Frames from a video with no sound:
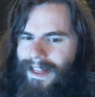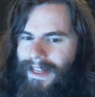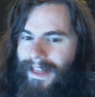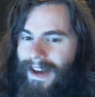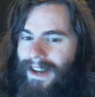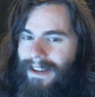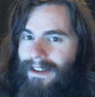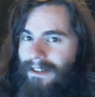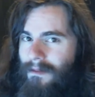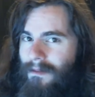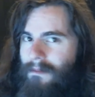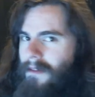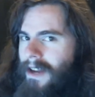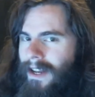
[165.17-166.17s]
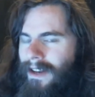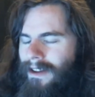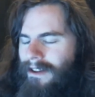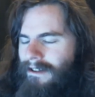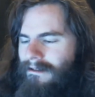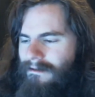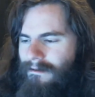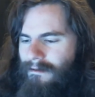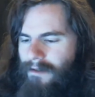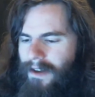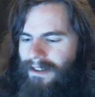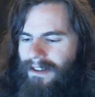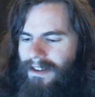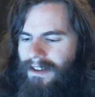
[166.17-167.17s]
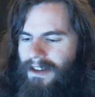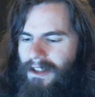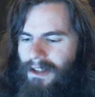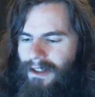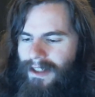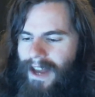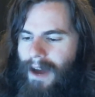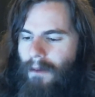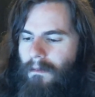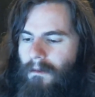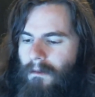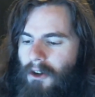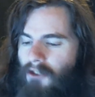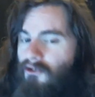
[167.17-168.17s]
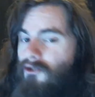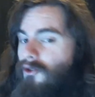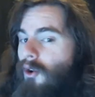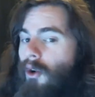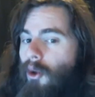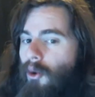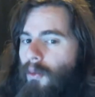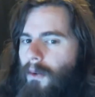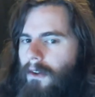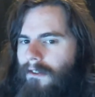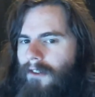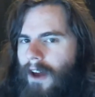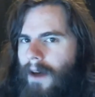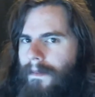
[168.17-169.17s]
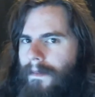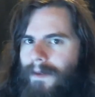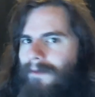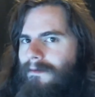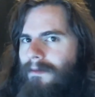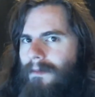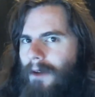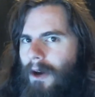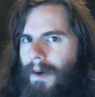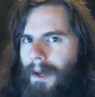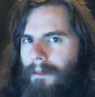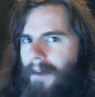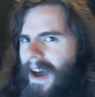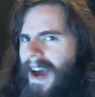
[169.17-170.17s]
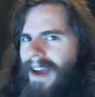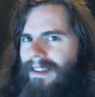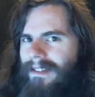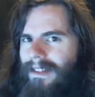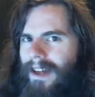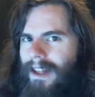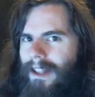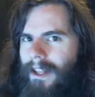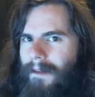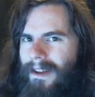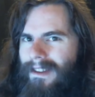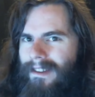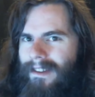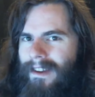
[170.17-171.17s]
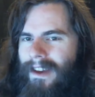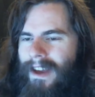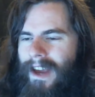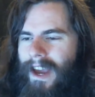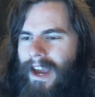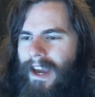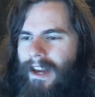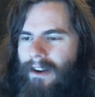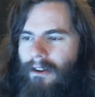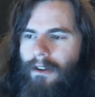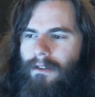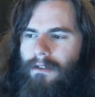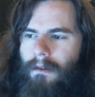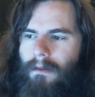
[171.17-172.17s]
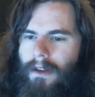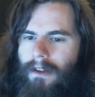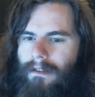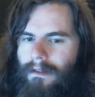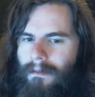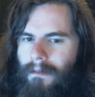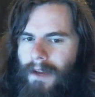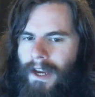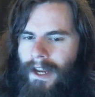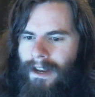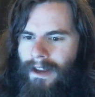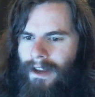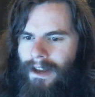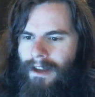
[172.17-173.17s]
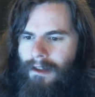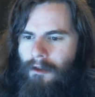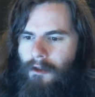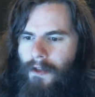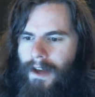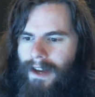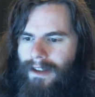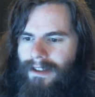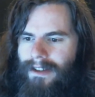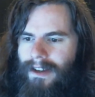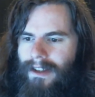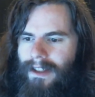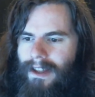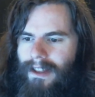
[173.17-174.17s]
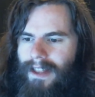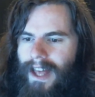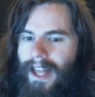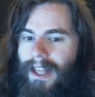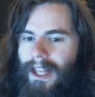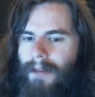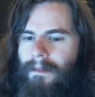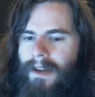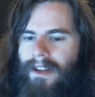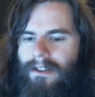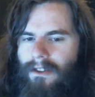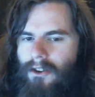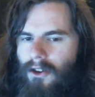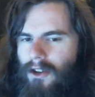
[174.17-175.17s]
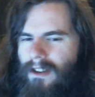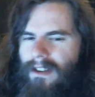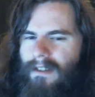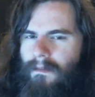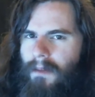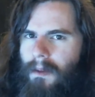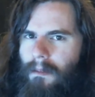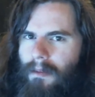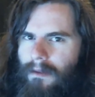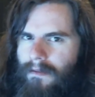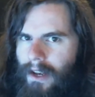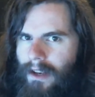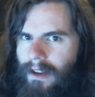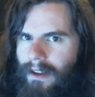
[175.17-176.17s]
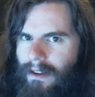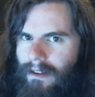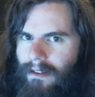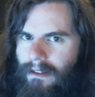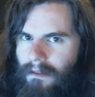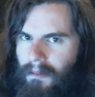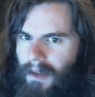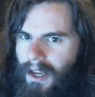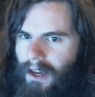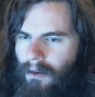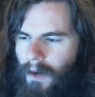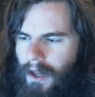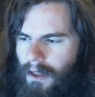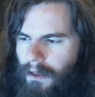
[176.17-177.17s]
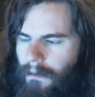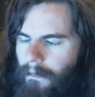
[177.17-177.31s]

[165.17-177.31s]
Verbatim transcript: that doesn't mean that uh, that that control will stop them from going past that limit. And it also doesn't mean that, uh, that that limit couldn't have been prevented to begin with.